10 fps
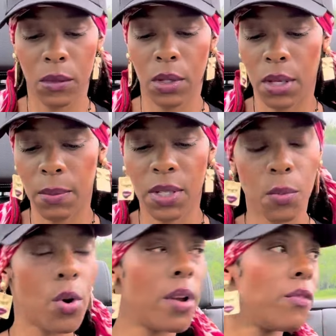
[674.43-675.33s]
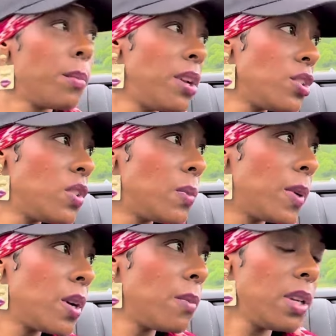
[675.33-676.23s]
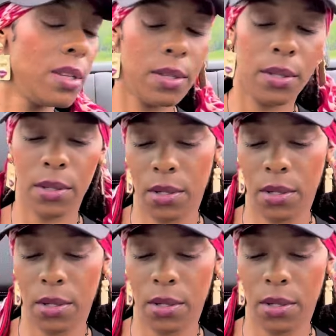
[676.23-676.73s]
Give me some more information, Spirit, please.